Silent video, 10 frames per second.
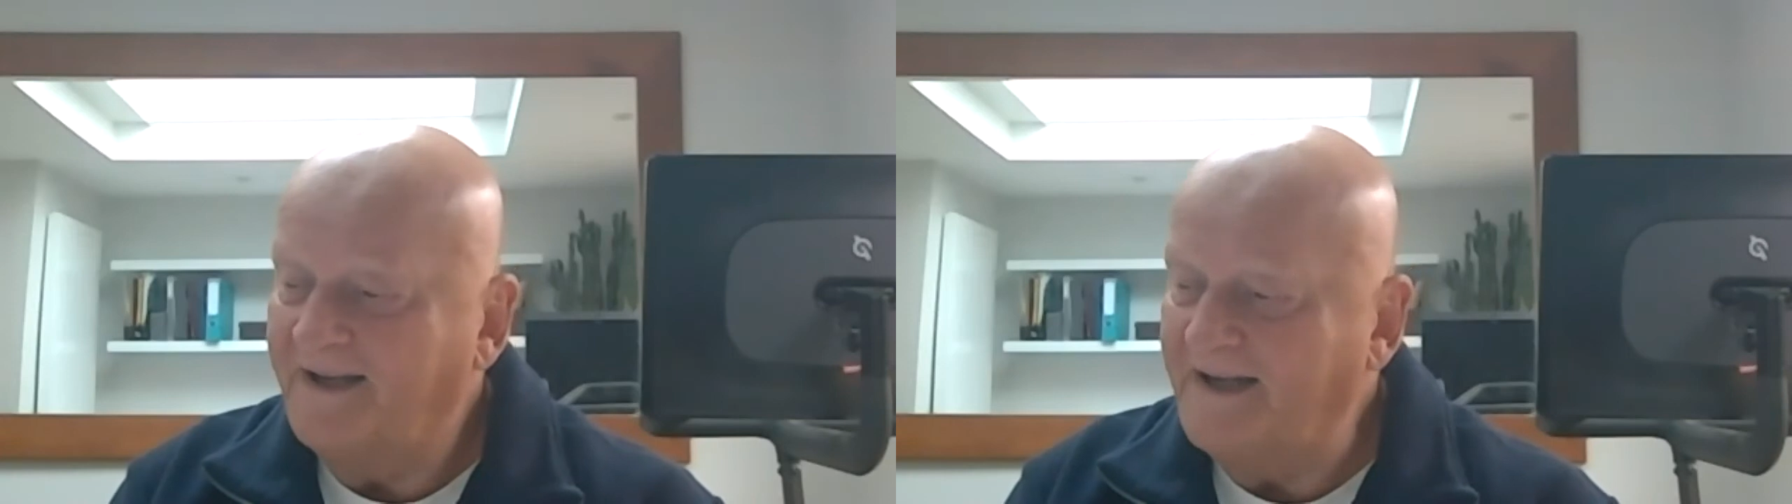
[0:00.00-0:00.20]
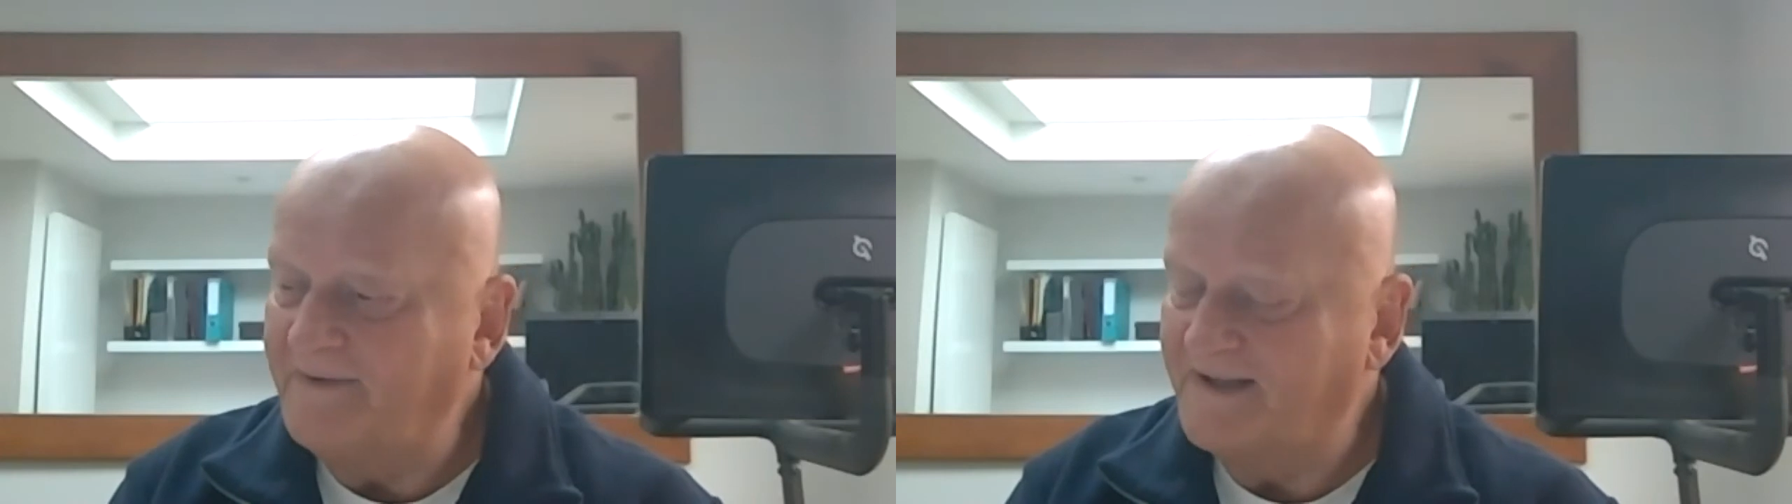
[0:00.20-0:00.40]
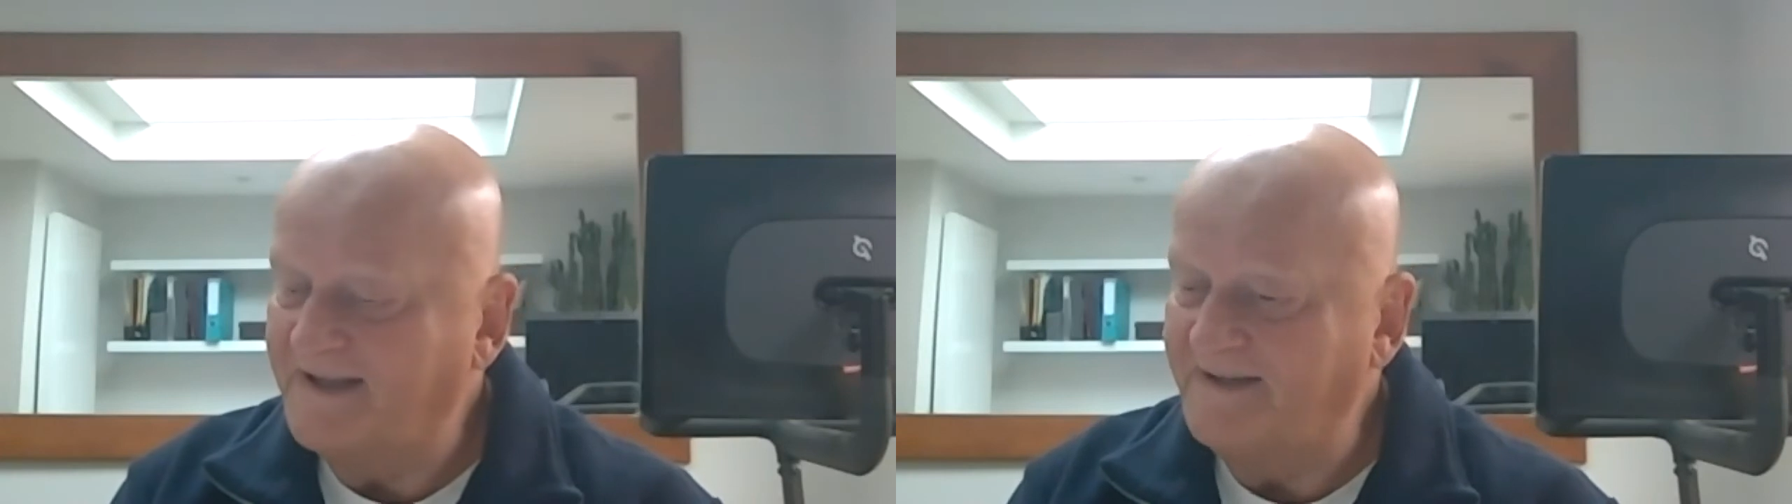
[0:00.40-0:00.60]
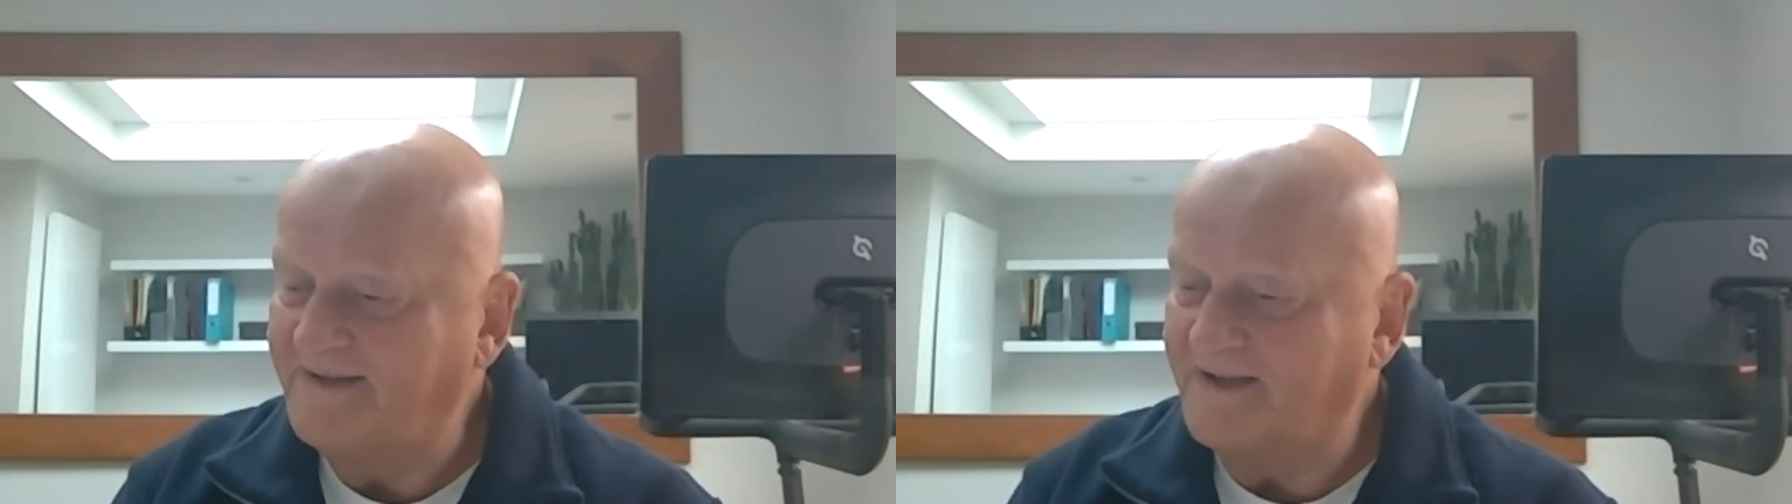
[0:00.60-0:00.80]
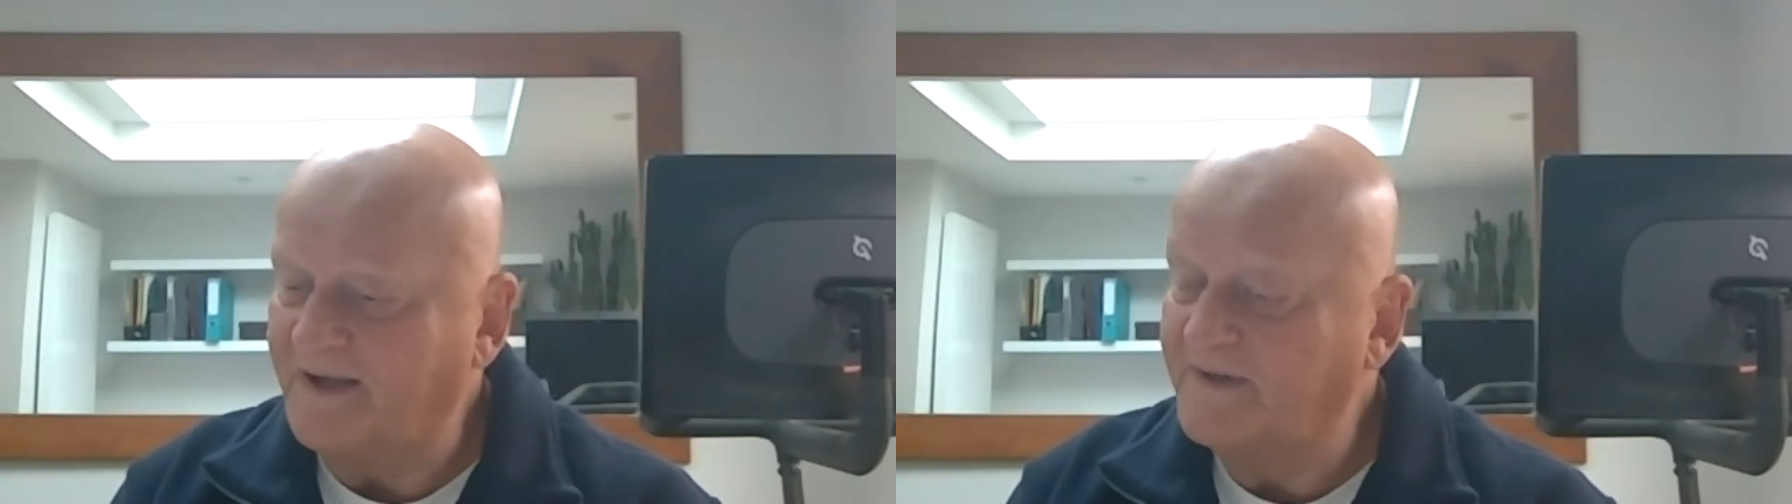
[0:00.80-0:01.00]
He
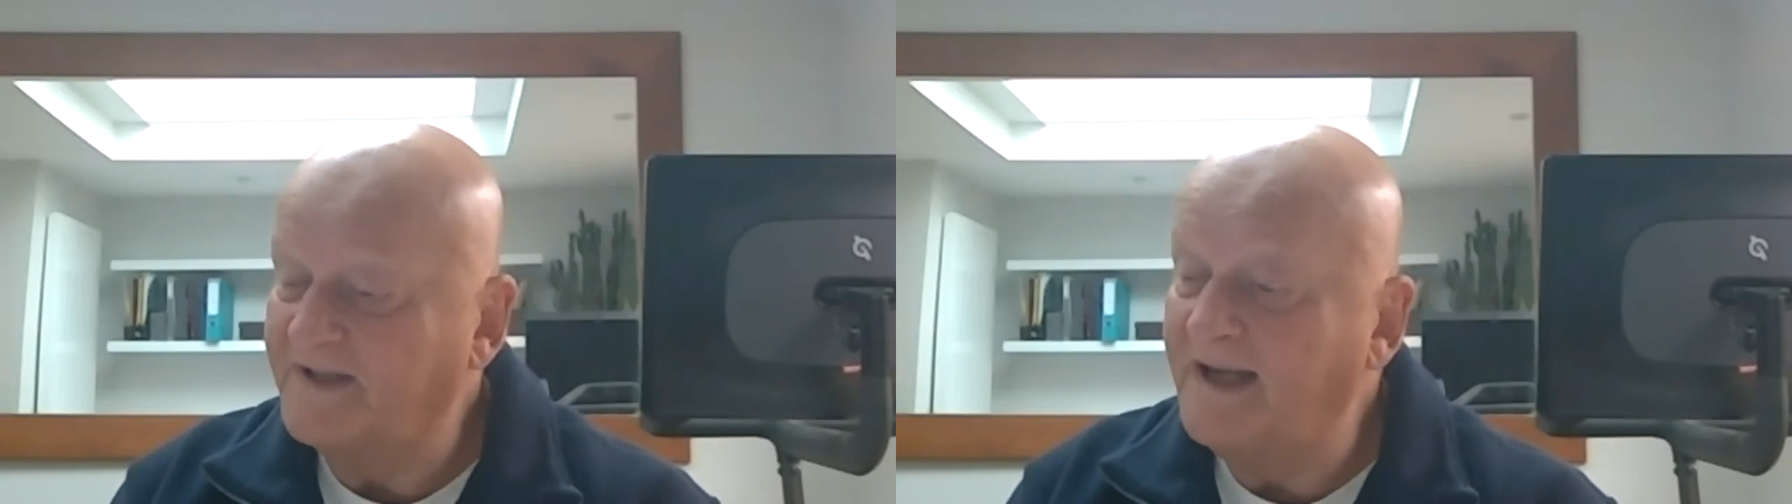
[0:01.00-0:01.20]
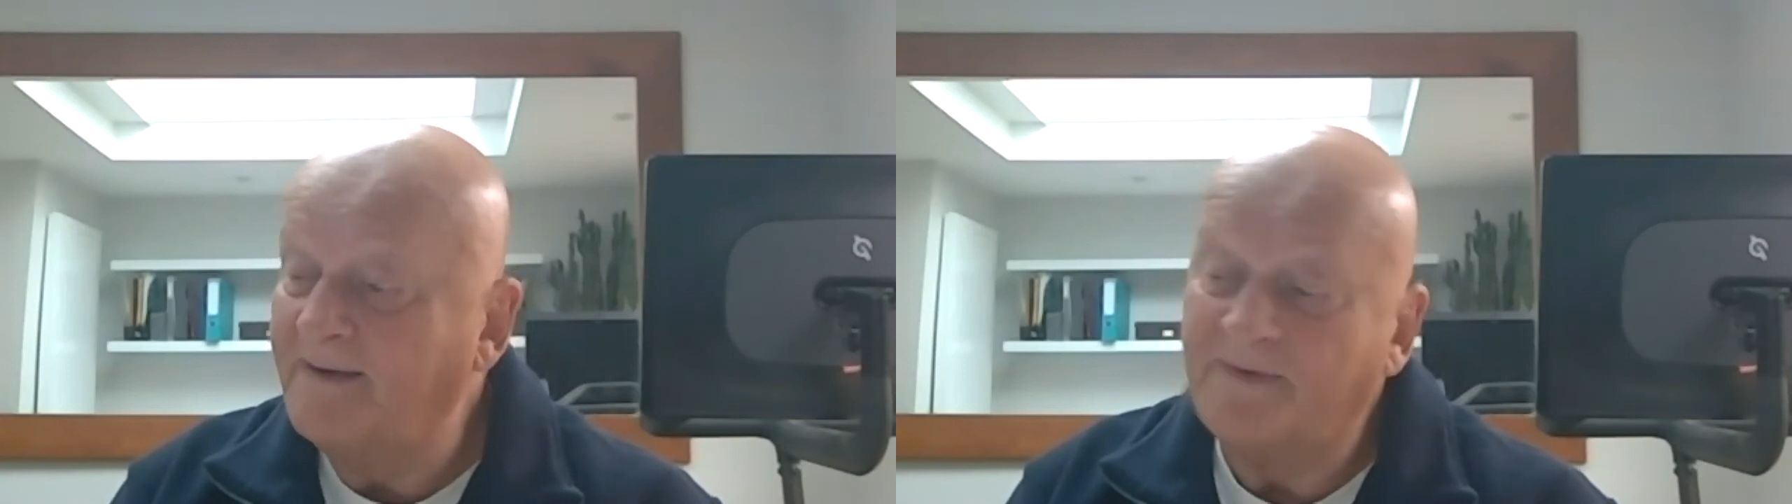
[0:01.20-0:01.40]
did. Yeah,